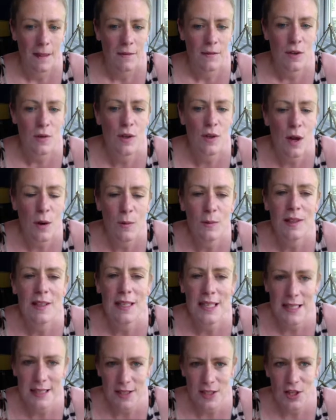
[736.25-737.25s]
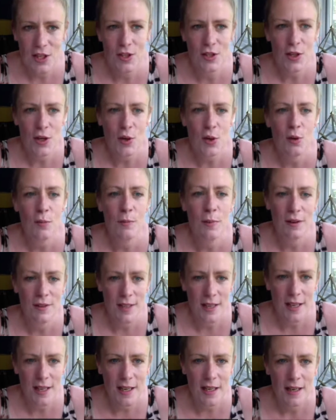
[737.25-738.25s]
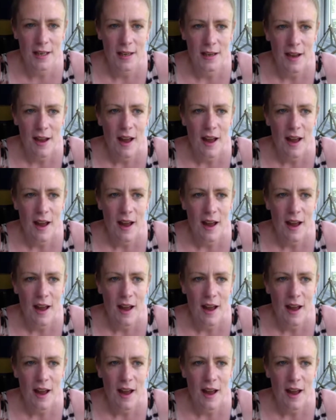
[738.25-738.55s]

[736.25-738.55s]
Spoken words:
If you don't listen to your body,